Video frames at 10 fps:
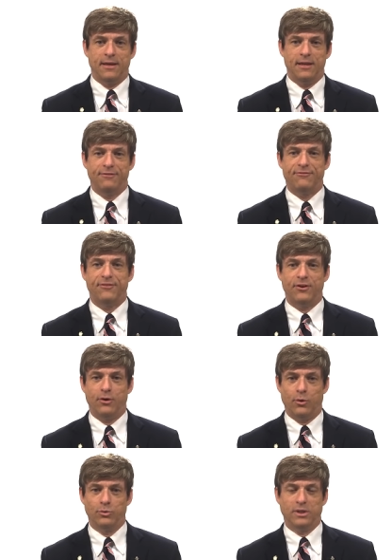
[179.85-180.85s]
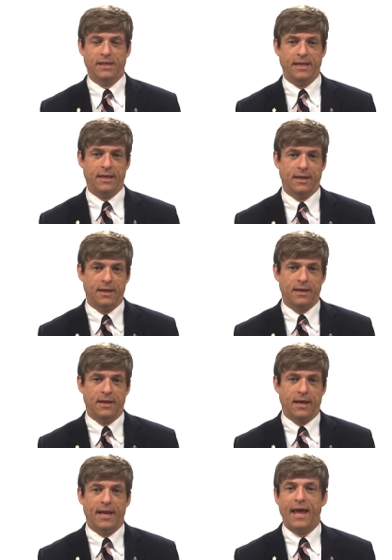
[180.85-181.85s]
If only.
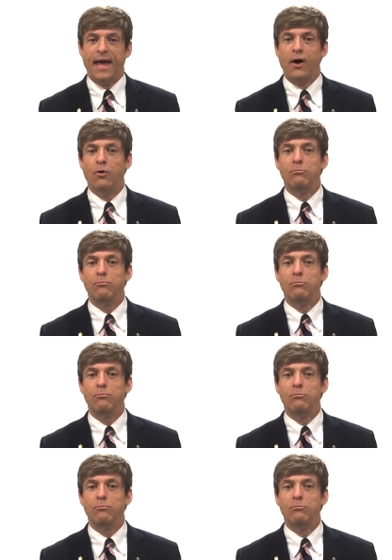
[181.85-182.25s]
And how